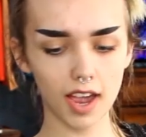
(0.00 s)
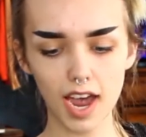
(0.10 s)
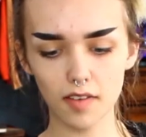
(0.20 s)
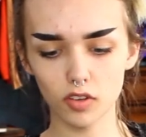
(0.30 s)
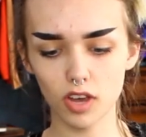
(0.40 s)

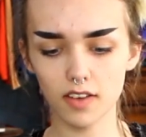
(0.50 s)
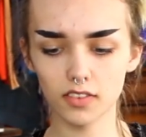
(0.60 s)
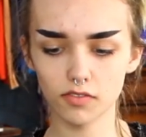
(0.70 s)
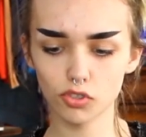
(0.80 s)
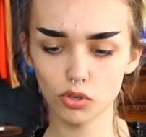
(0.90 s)
after you have
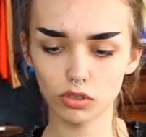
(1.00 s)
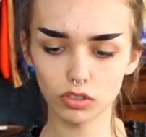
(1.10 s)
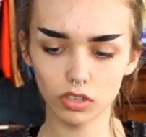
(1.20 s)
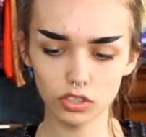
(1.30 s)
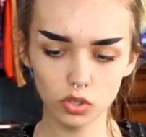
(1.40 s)
enough
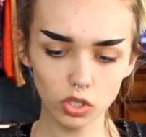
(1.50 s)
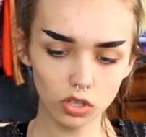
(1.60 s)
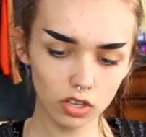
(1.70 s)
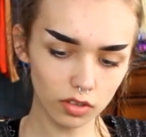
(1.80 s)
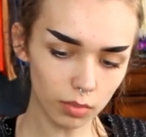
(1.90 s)
soil
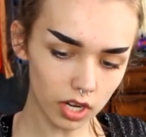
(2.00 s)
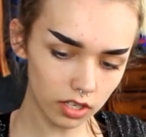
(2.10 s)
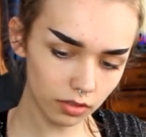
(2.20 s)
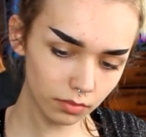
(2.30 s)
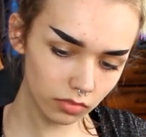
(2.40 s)
on the
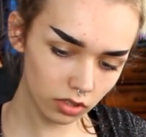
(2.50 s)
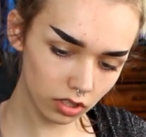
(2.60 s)
bottom.